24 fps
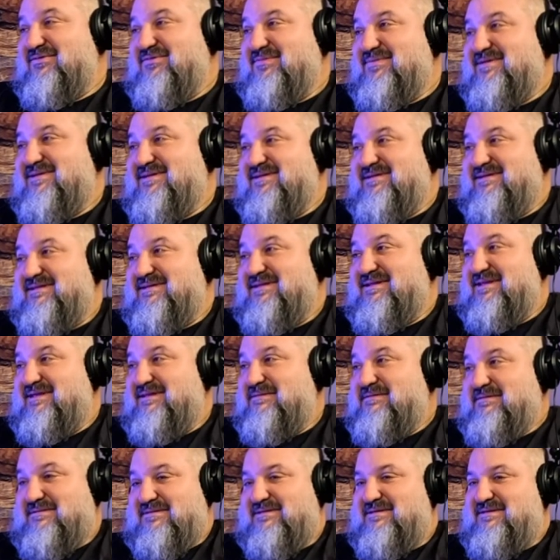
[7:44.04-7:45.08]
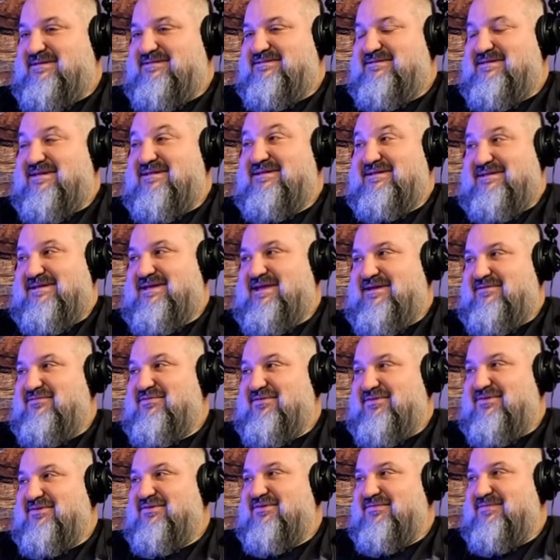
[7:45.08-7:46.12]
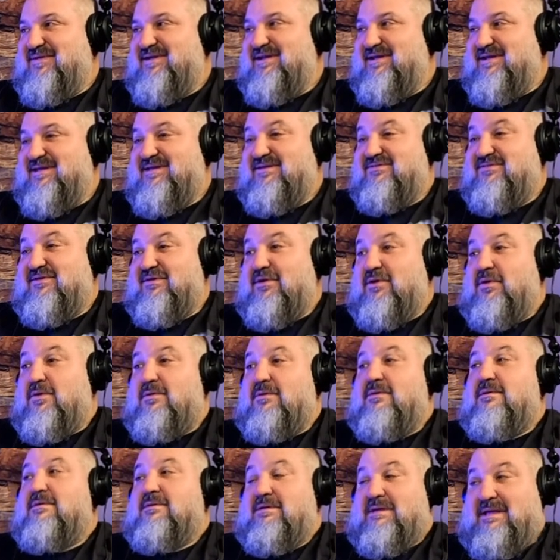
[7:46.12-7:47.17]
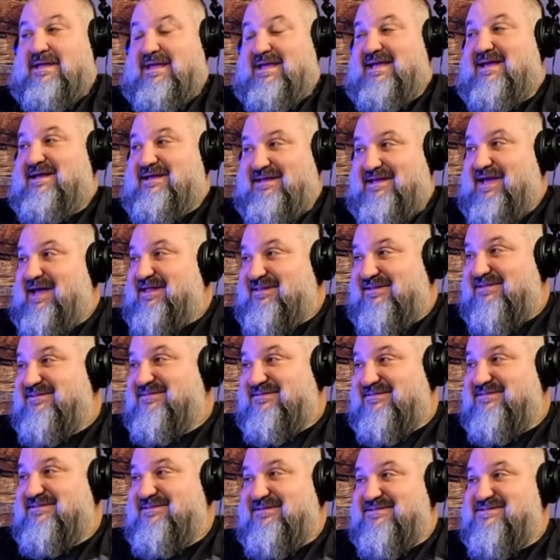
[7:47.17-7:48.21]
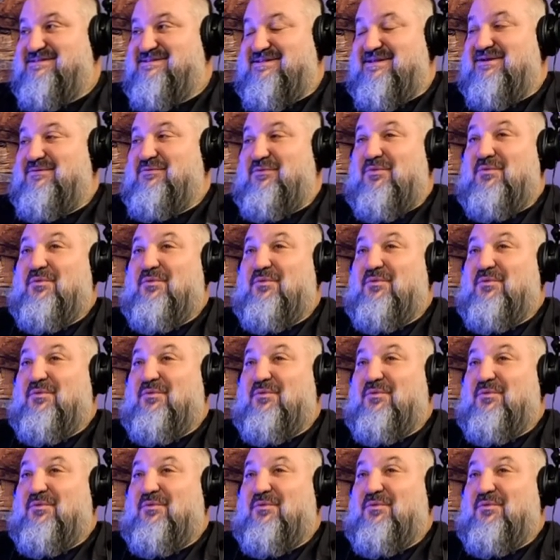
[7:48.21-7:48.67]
bit, and he said he gave it a little bit. He's like, yeah, this thing.